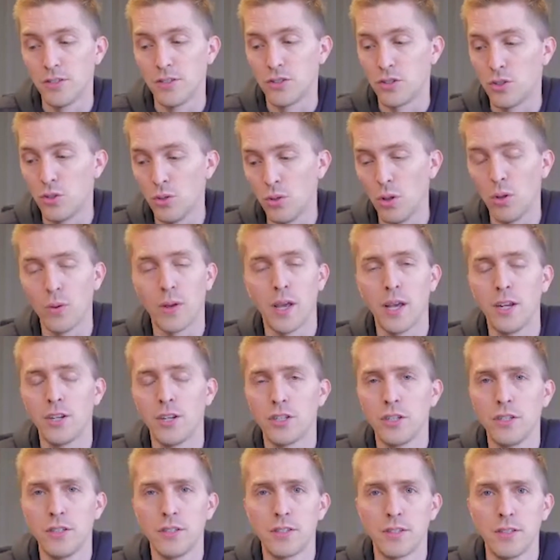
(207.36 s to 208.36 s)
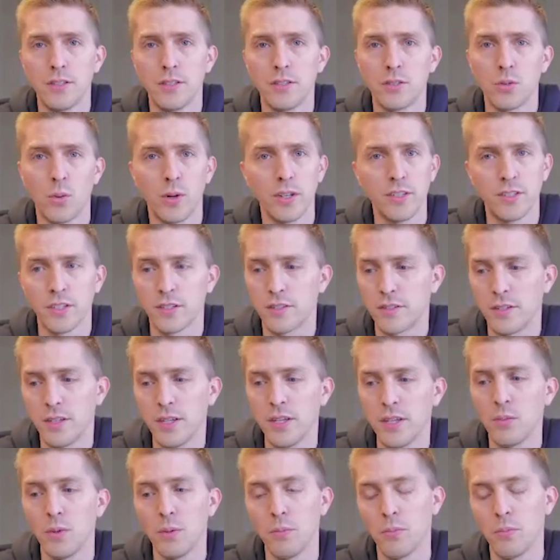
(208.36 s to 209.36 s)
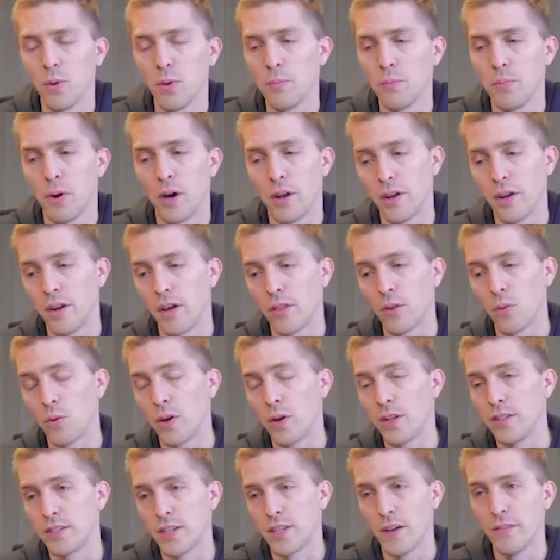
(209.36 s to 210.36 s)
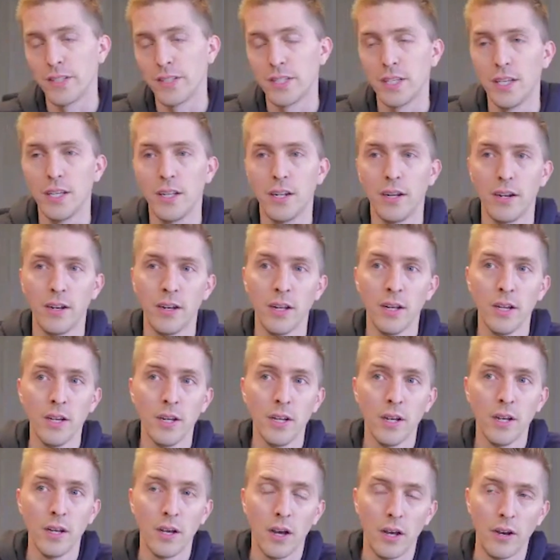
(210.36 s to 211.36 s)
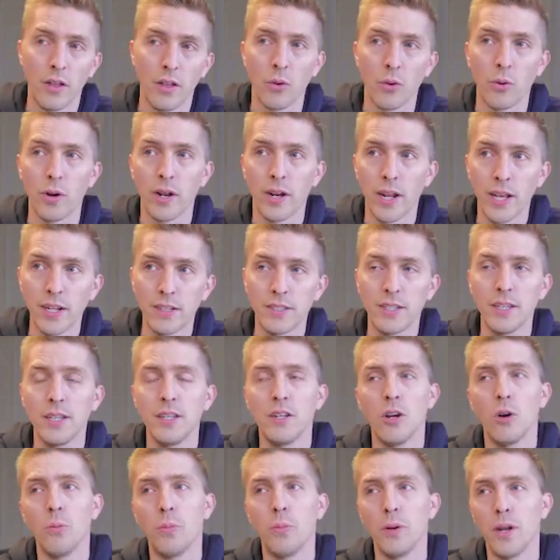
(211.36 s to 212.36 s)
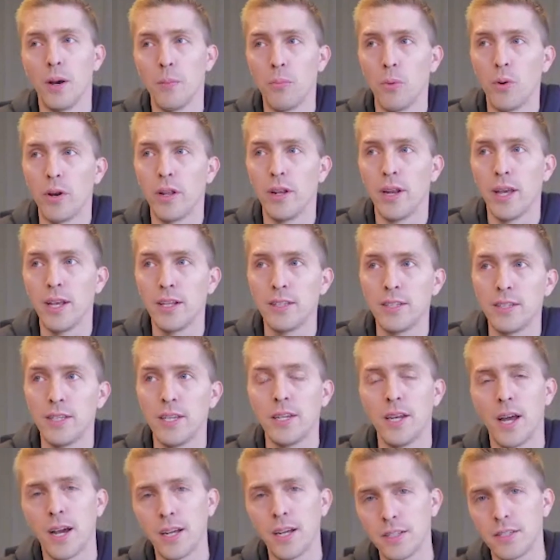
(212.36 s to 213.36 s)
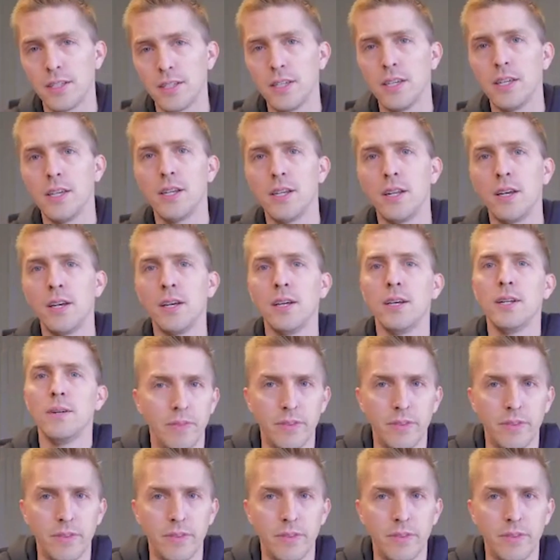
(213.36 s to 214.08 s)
two locations in 2016, we bought another one in 17 and another one in 18, opened up one in 18, 19,